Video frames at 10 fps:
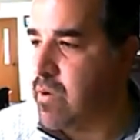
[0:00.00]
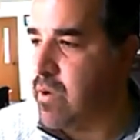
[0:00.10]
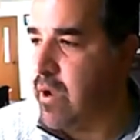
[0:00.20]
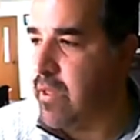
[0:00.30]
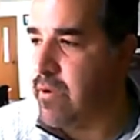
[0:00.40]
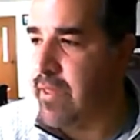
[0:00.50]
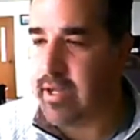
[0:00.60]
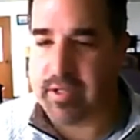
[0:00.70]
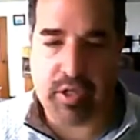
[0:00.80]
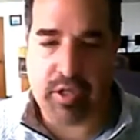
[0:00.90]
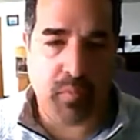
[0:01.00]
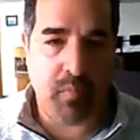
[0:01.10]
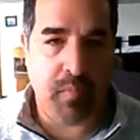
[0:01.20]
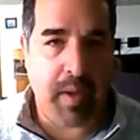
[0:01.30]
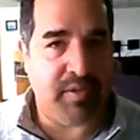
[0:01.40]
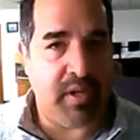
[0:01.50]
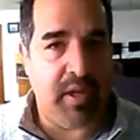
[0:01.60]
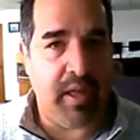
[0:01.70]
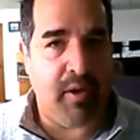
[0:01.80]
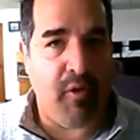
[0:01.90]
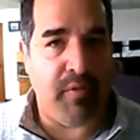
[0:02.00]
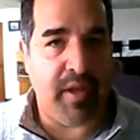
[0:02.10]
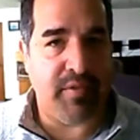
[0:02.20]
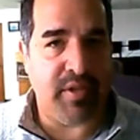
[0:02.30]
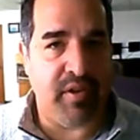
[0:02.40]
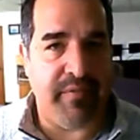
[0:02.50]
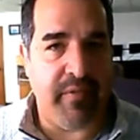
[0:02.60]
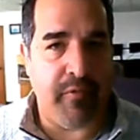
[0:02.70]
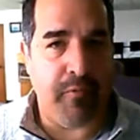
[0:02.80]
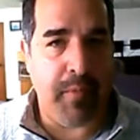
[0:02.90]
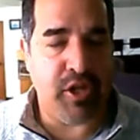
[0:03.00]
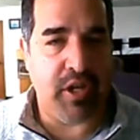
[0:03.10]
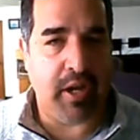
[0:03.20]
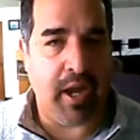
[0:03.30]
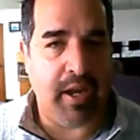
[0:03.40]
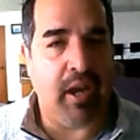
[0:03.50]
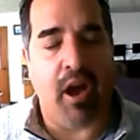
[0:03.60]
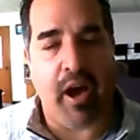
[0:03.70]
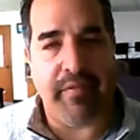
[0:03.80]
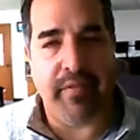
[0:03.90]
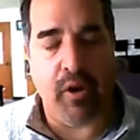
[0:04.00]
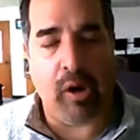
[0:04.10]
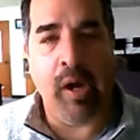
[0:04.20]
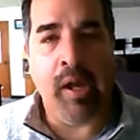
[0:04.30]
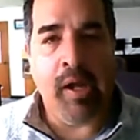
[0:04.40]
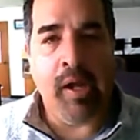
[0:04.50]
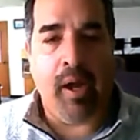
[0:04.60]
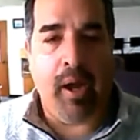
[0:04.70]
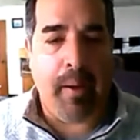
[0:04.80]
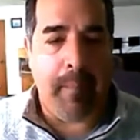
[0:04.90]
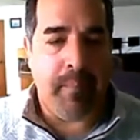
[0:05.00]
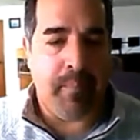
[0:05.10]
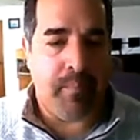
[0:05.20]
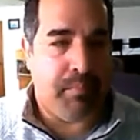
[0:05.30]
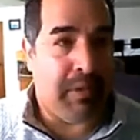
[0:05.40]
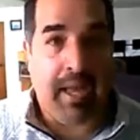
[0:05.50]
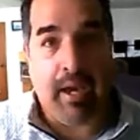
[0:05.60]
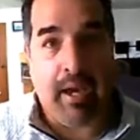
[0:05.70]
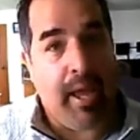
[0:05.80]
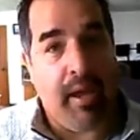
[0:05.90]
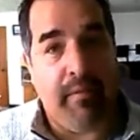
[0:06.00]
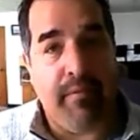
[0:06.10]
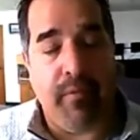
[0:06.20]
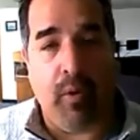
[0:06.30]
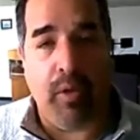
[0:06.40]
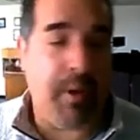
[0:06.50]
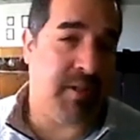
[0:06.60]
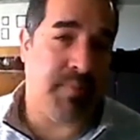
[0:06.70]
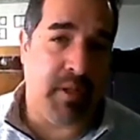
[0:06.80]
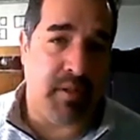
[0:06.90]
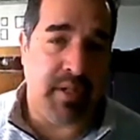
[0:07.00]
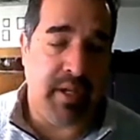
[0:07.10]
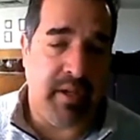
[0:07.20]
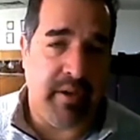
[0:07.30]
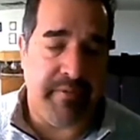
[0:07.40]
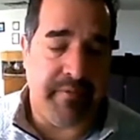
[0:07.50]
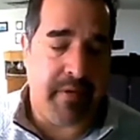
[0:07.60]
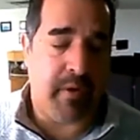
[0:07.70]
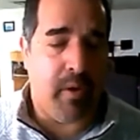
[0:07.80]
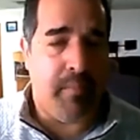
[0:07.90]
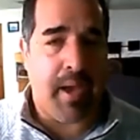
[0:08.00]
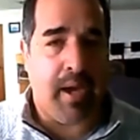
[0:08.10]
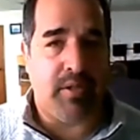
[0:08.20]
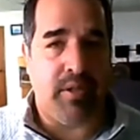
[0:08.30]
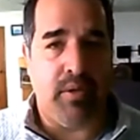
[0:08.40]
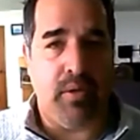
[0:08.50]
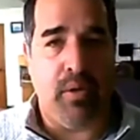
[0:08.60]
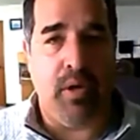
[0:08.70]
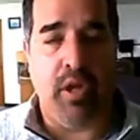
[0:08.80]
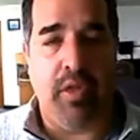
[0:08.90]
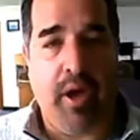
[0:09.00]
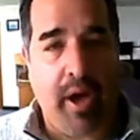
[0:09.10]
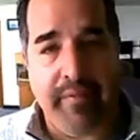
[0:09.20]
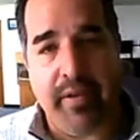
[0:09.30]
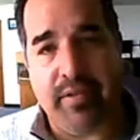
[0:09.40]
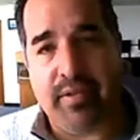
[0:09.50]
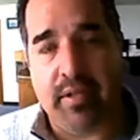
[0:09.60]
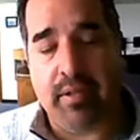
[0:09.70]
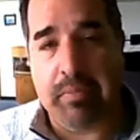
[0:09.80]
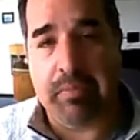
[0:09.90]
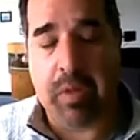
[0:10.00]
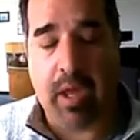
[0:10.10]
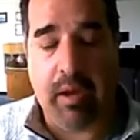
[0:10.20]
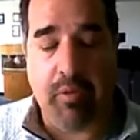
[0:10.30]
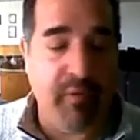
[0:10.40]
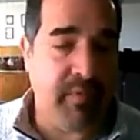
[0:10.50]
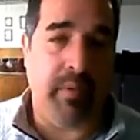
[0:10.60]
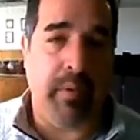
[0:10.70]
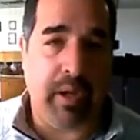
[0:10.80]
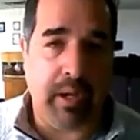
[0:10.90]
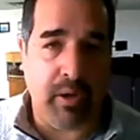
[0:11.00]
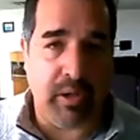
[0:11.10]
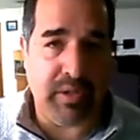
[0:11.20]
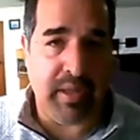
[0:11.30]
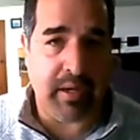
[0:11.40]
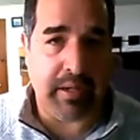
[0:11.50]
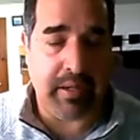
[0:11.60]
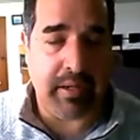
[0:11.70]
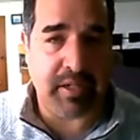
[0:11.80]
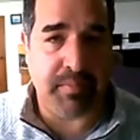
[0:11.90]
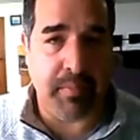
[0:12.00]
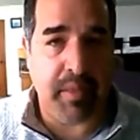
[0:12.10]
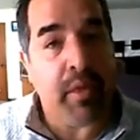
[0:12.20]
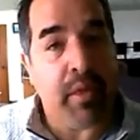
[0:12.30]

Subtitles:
Other than that, basically that hopefully gives you enough information to kind of kick off your plan ahead for the possibility of going back to the office, and hopefully we can all do that in the next month.